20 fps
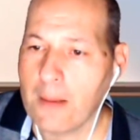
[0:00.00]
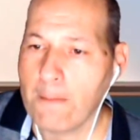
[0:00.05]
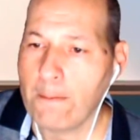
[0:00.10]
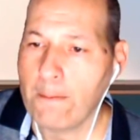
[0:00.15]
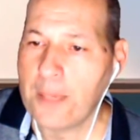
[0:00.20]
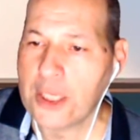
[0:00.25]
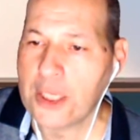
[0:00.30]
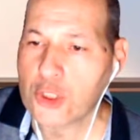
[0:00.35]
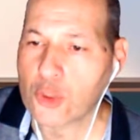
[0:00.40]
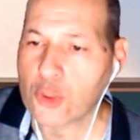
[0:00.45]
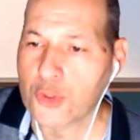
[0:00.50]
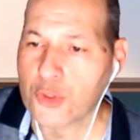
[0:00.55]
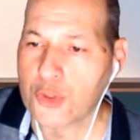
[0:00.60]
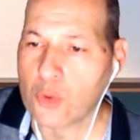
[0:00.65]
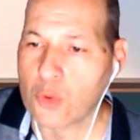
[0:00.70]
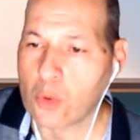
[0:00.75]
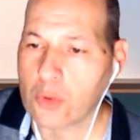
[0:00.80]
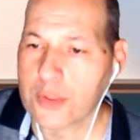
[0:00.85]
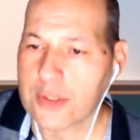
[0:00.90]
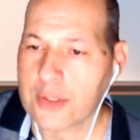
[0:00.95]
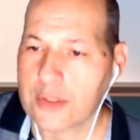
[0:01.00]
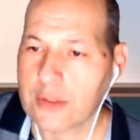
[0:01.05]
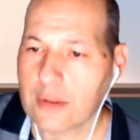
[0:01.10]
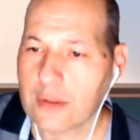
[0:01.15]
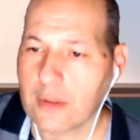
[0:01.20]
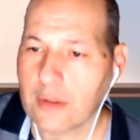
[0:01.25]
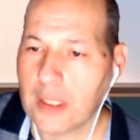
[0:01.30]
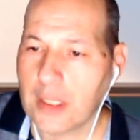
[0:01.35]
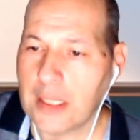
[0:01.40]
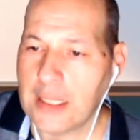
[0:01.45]
picture source,
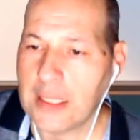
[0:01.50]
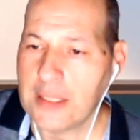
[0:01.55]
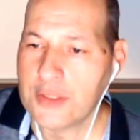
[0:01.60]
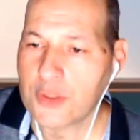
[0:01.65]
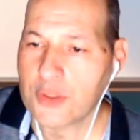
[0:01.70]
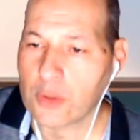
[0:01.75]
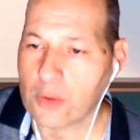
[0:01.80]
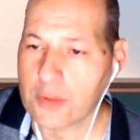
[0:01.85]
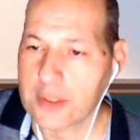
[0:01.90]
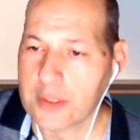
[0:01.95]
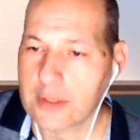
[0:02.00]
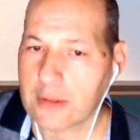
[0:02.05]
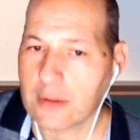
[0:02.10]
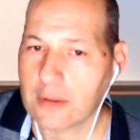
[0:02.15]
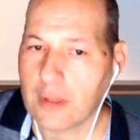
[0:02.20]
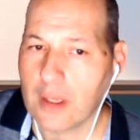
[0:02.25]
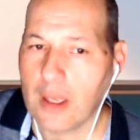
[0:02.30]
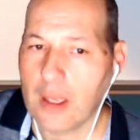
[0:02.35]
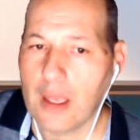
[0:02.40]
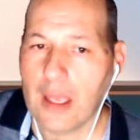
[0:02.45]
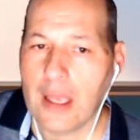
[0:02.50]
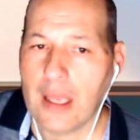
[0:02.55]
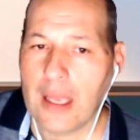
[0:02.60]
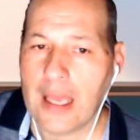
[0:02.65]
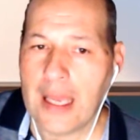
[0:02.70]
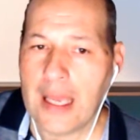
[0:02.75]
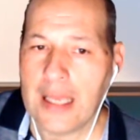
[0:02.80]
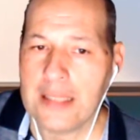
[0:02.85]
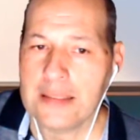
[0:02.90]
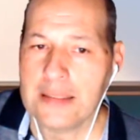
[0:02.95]
insert,
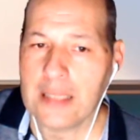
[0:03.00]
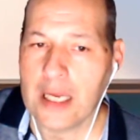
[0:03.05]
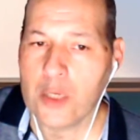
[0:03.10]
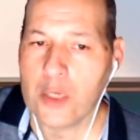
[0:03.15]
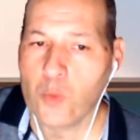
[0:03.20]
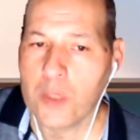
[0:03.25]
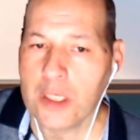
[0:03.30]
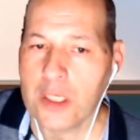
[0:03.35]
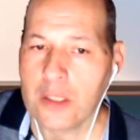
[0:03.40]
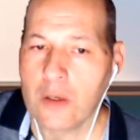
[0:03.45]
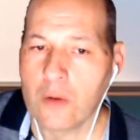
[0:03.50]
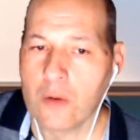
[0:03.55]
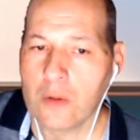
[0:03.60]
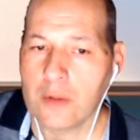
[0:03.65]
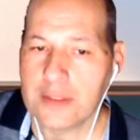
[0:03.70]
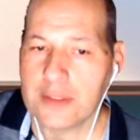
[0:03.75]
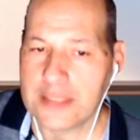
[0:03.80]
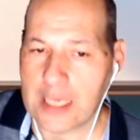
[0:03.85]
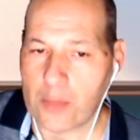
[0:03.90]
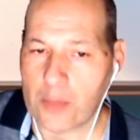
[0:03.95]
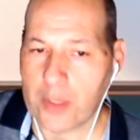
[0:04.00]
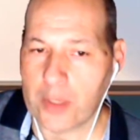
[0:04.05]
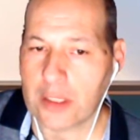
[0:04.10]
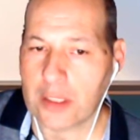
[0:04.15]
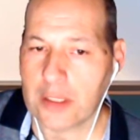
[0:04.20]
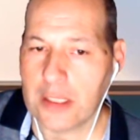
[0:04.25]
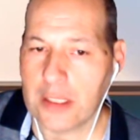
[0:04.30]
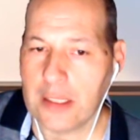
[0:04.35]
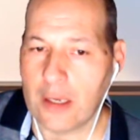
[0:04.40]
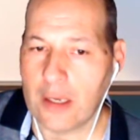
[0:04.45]
and I will go
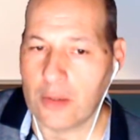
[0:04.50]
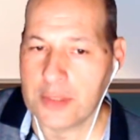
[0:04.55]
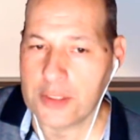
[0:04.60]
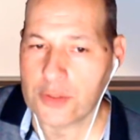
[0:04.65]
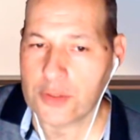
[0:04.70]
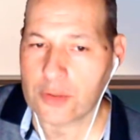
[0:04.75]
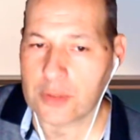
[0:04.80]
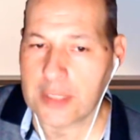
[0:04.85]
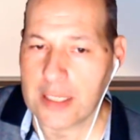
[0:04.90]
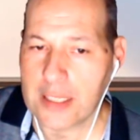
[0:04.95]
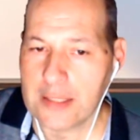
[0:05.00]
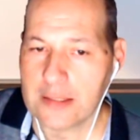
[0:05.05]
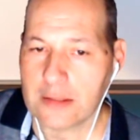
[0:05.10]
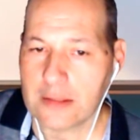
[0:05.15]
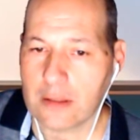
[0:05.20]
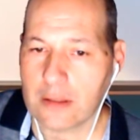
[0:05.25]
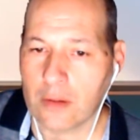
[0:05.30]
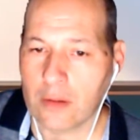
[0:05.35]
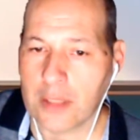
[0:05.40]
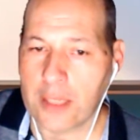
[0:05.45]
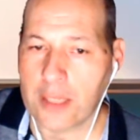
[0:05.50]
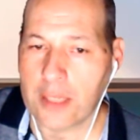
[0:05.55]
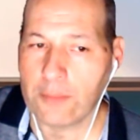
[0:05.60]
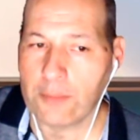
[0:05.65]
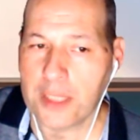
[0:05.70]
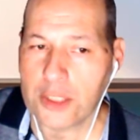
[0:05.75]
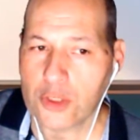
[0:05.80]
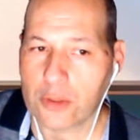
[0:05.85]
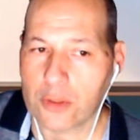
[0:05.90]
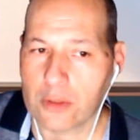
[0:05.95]
directly on internet, online
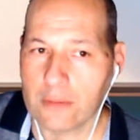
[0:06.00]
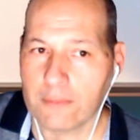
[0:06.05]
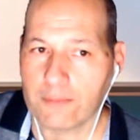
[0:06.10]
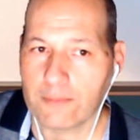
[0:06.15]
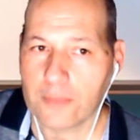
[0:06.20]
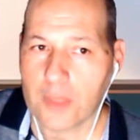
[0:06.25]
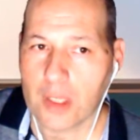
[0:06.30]
picture.